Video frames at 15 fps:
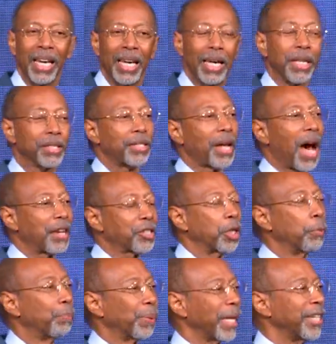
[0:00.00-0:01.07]
It's not
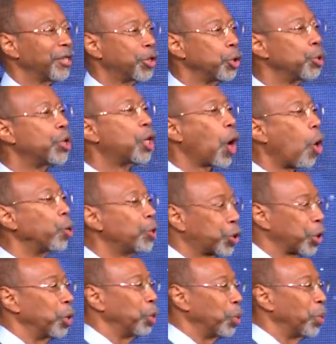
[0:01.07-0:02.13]
some place you go
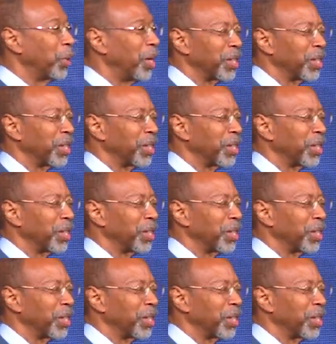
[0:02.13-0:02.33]
to.